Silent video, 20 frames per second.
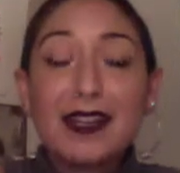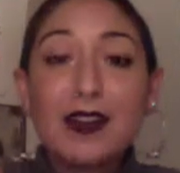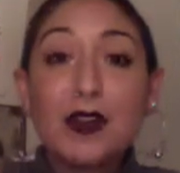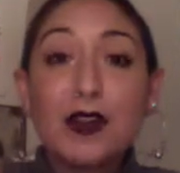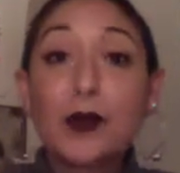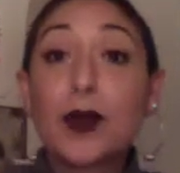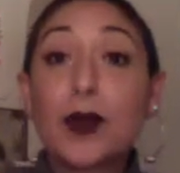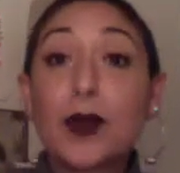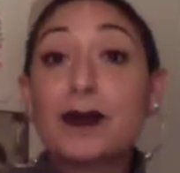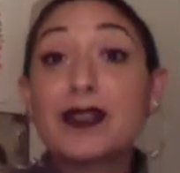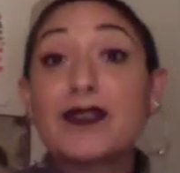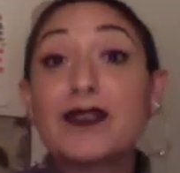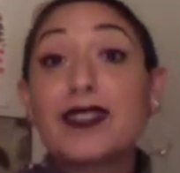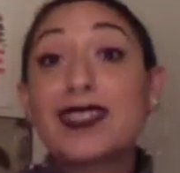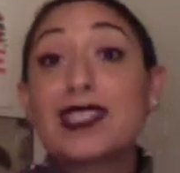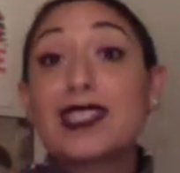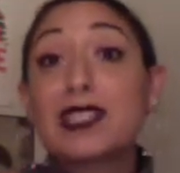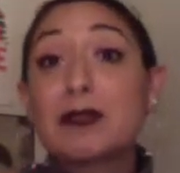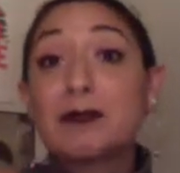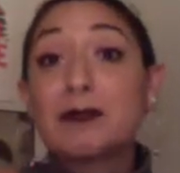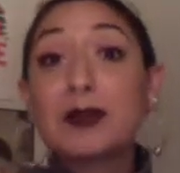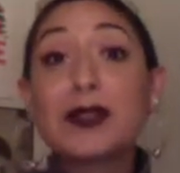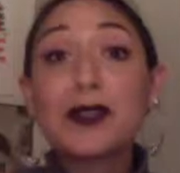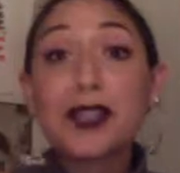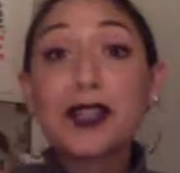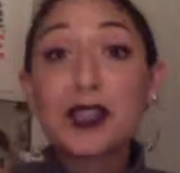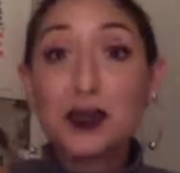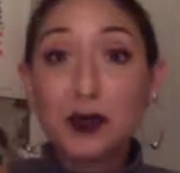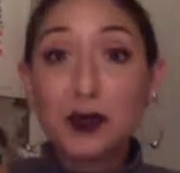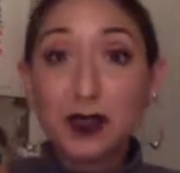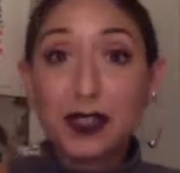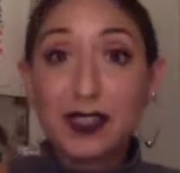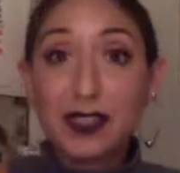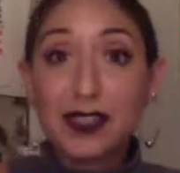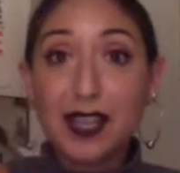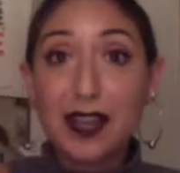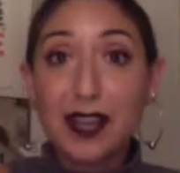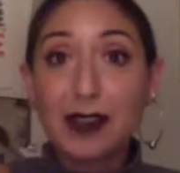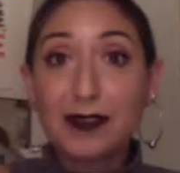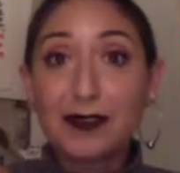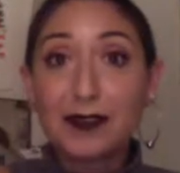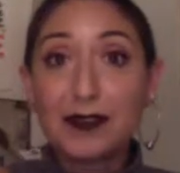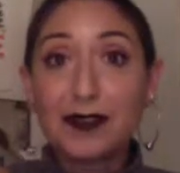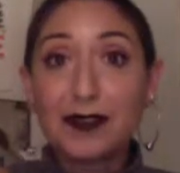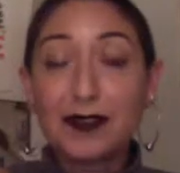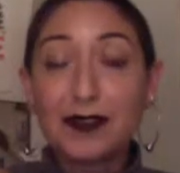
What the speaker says: or perhaps even spiritual self.